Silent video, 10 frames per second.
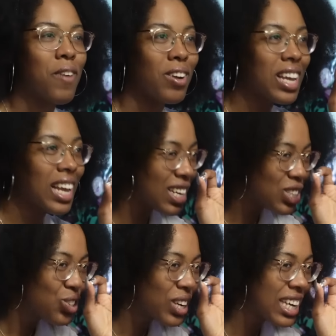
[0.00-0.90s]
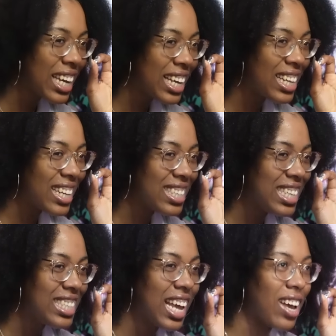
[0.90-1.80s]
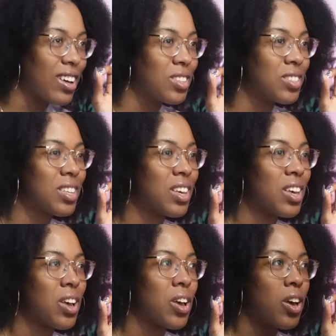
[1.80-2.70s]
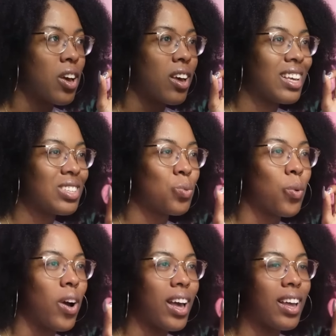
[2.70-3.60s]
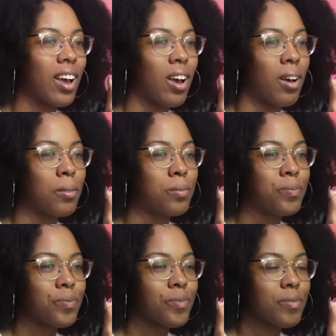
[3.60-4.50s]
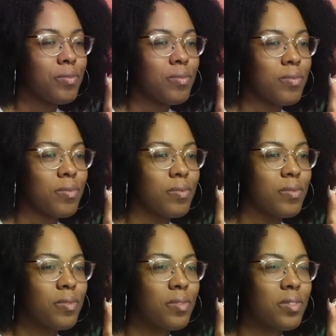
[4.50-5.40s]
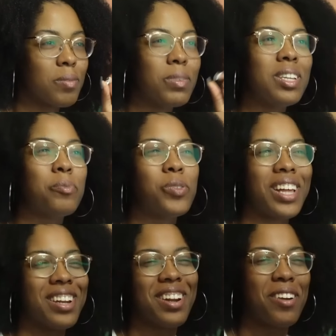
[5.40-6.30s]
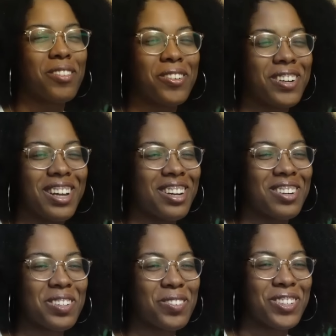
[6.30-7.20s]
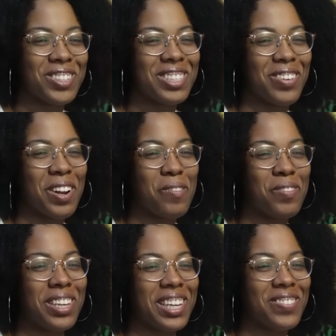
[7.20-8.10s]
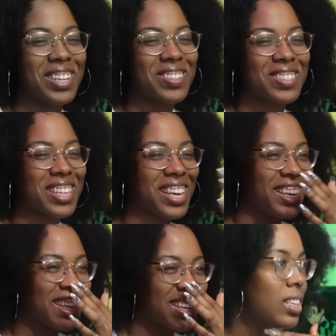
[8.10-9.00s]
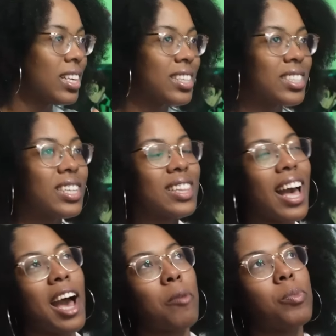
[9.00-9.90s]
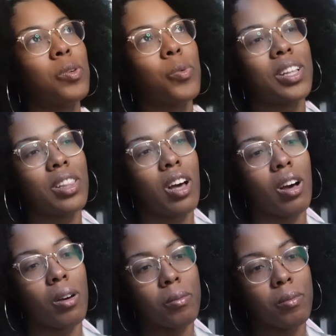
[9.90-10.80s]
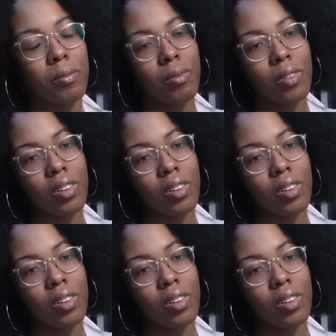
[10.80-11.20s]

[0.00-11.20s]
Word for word: very intricate details is what um manipulated everyone. I don't know if you understand what I mean, but it was like the incident that happened with um